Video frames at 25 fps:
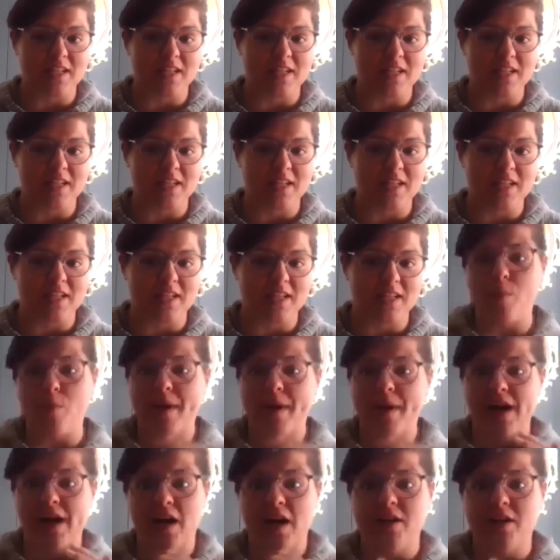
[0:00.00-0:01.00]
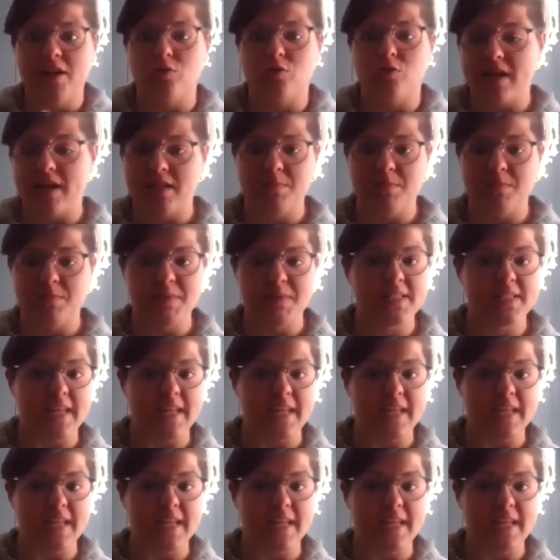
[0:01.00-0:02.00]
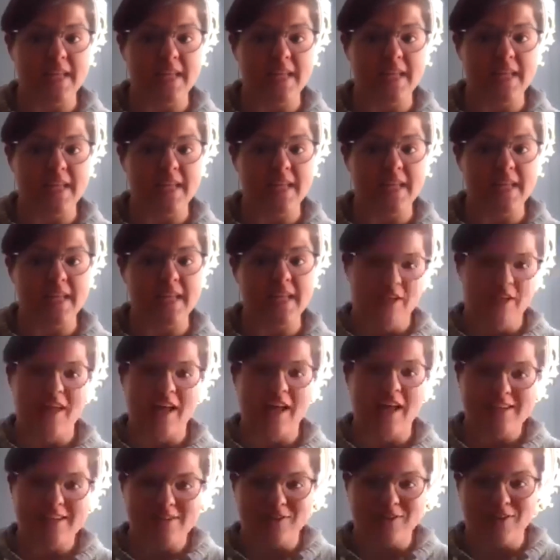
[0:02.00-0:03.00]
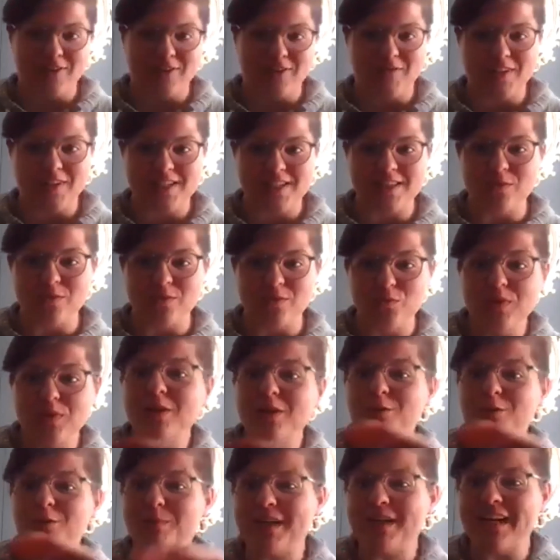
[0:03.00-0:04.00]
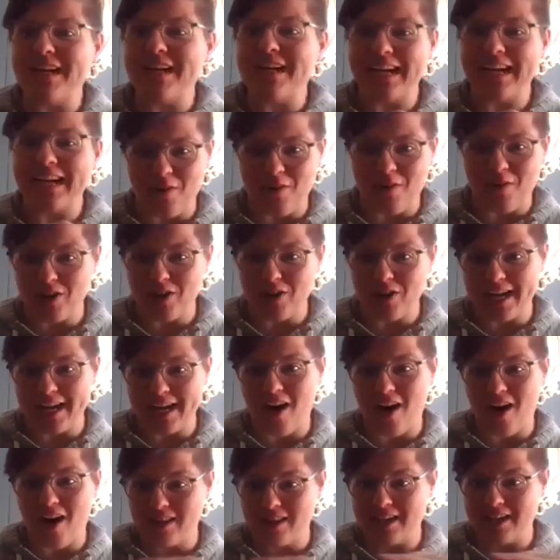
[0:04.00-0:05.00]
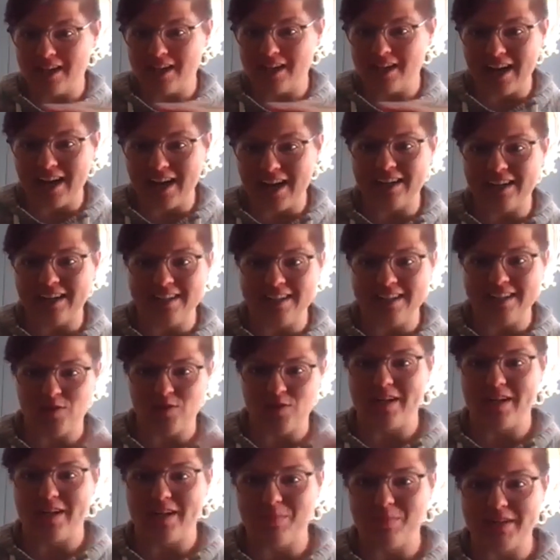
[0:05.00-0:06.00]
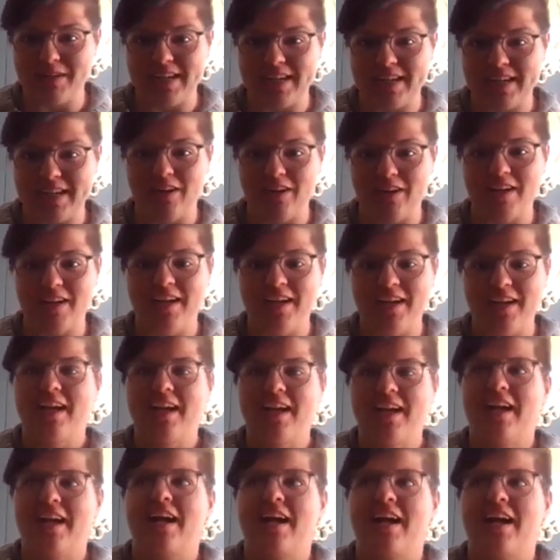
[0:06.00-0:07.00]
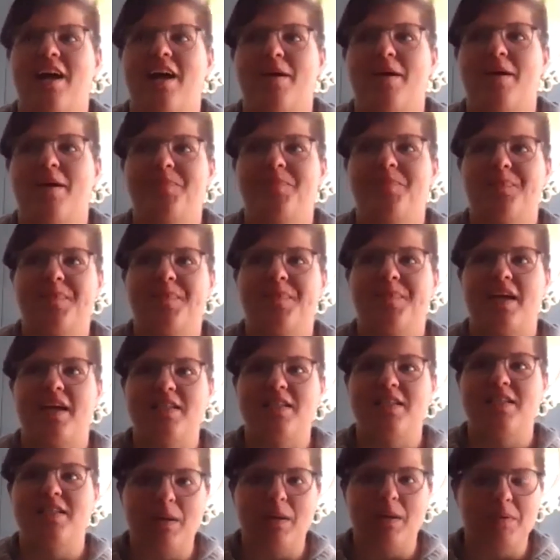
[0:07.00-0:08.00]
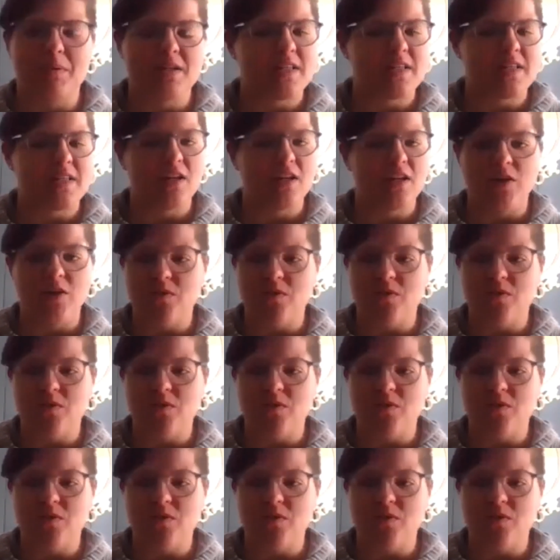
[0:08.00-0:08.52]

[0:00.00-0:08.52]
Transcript: because that question is like, oh my God, do I need to be scared now? Right? That sort of is the real meaning of are they dying, is do I need to be scared? And to be able to say,